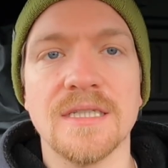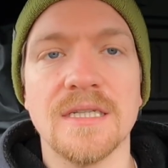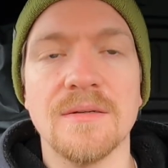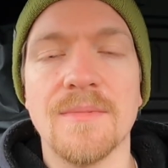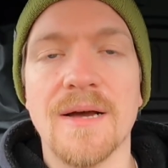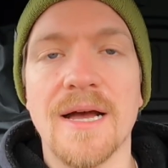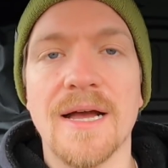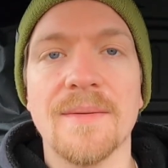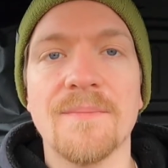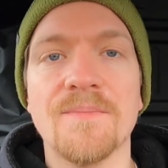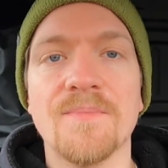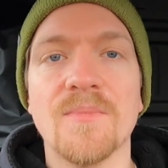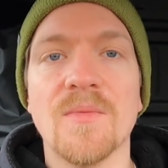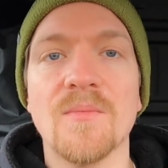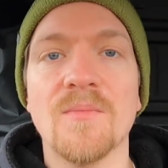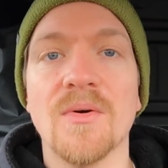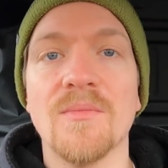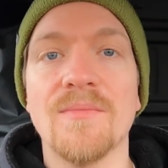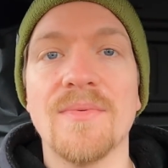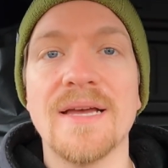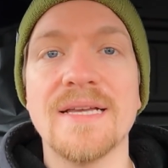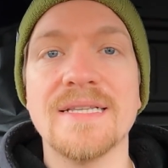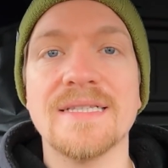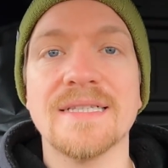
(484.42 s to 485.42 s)
in the back,
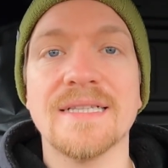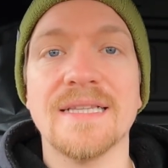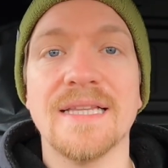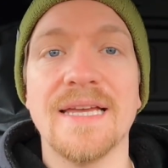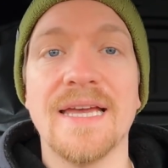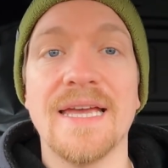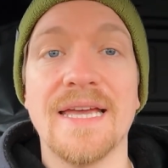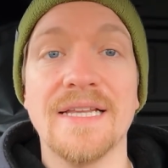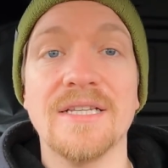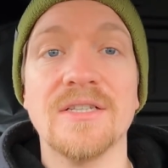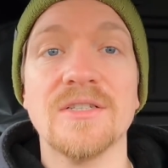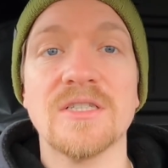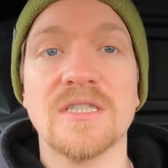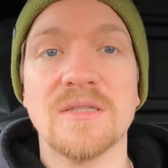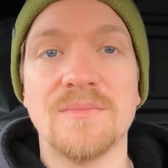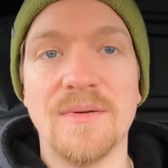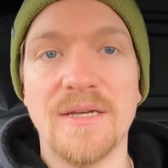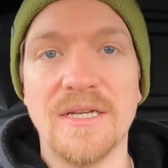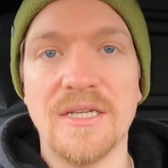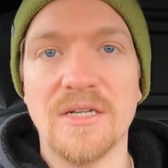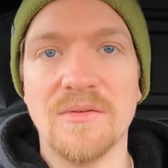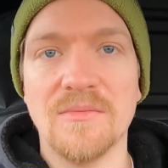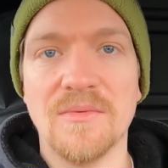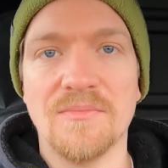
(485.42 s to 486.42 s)
but basically it does
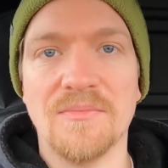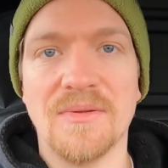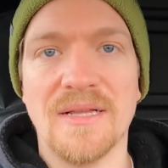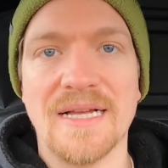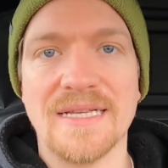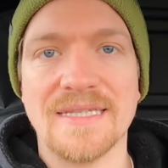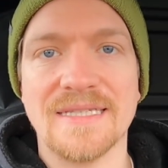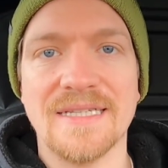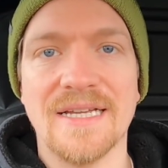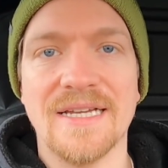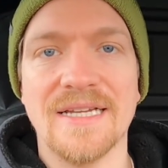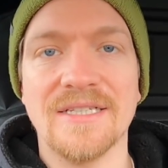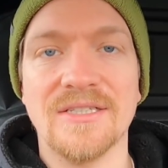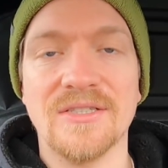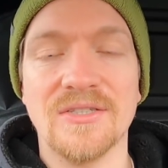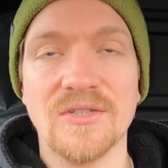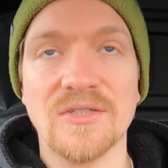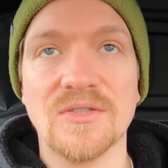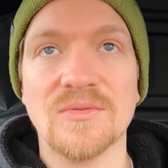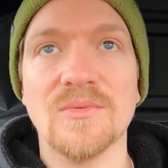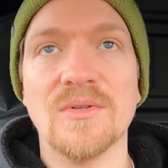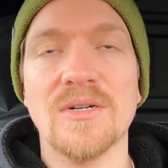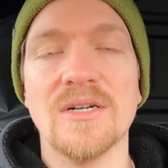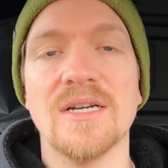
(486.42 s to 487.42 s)
speed up your plaster. It
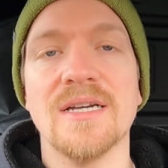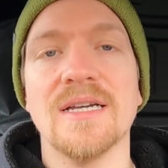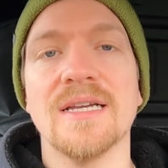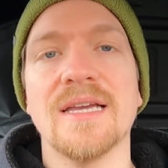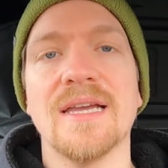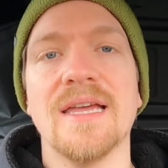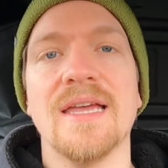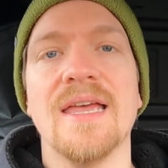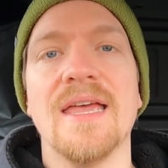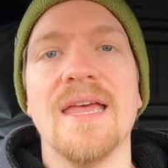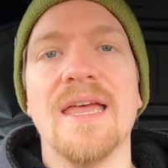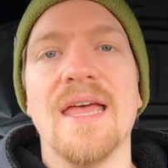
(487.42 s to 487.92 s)
does work.